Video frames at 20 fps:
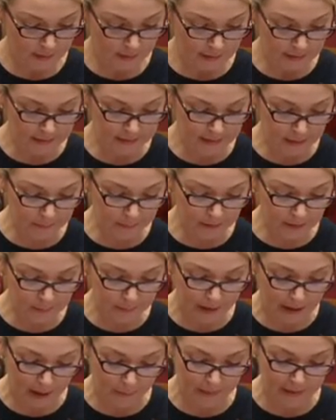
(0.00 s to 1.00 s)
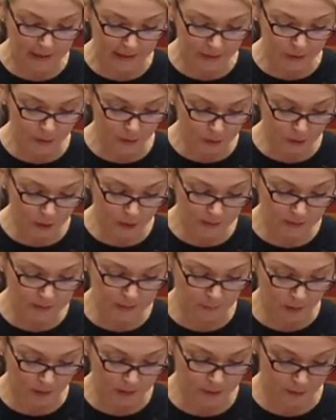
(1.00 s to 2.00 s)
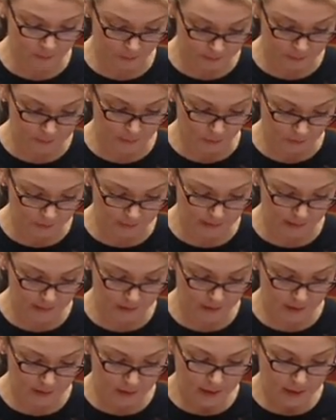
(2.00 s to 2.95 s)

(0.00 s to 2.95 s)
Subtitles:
It seemed the department had not turned its mind to responding.